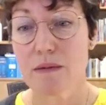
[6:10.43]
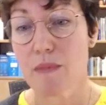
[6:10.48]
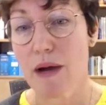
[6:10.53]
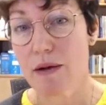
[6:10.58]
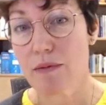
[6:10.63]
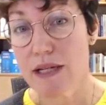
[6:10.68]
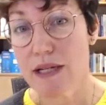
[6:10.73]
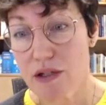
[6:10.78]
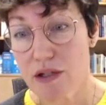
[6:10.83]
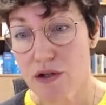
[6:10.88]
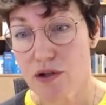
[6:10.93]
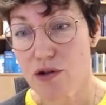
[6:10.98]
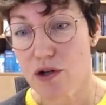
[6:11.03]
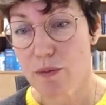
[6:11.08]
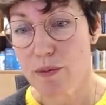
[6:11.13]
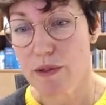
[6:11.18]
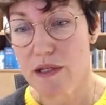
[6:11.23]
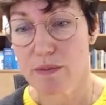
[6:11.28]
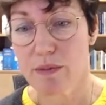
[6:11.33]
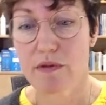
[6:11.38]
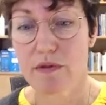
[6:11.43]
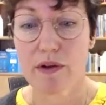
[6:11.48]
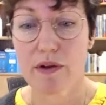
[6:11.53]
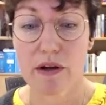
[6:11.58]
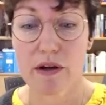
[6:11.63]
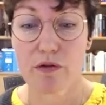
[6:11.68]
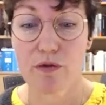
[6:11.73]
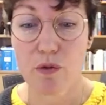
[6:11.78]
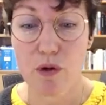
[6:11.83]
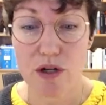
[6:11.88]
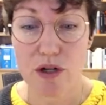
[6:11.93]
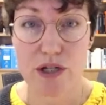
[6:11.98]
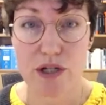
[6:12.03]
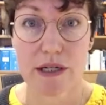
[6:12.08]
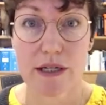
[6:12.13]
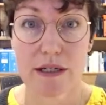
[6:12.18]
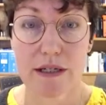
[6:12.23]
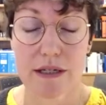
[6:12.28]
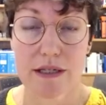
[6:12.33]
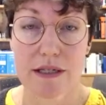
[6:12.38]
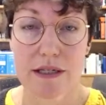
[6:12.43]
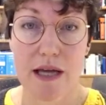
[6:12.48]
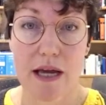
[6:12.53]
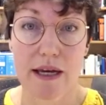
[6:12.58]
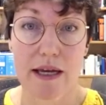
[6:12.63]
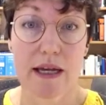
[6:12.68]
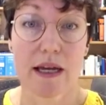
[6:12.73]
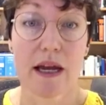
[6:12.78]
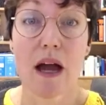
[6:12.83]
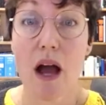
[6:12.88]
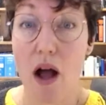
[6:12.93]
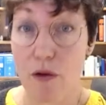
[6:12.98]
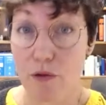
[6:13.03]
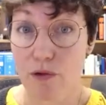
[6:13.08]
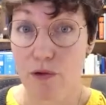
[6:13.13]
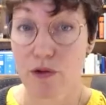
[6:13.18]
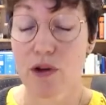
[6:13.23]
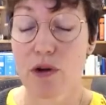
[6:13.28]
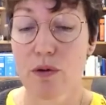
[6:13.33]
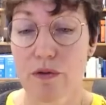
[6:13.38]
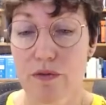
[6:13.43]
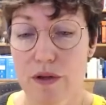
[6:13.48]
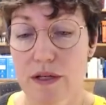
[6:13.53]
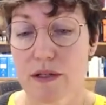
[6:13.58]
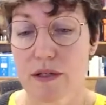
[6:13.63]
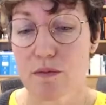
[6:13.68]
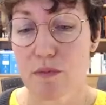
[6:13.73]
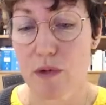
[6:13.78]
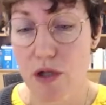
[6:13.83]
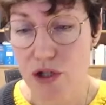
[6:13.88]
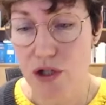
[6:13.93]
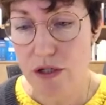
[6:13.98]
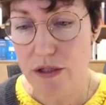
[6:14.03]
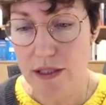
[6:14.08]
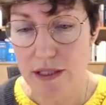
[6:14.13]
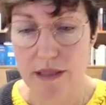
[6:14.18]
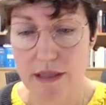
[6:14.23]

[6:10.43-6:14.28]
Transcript: my research group has been very fortunate to study a few of these mergers,